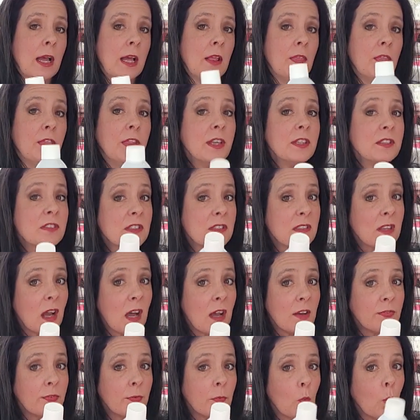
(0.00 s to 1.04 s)
this
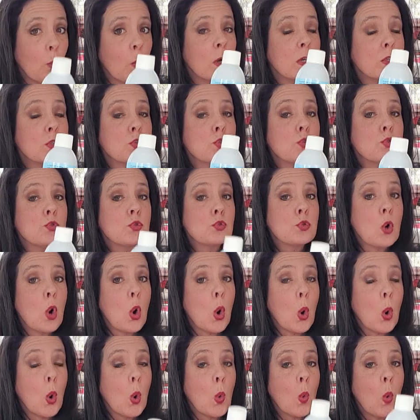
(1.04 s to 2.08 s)
stuff was
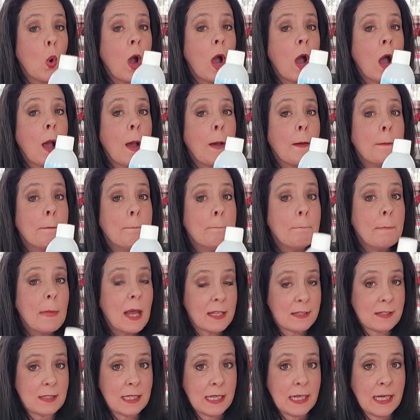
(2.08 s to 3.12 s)
so
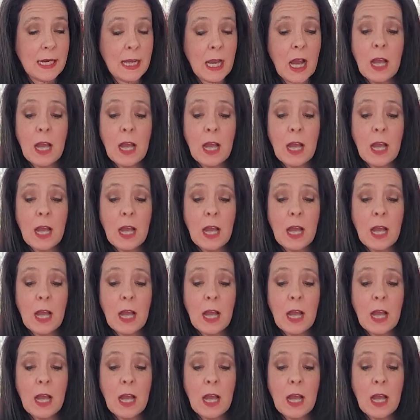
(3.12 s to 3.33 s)
messy.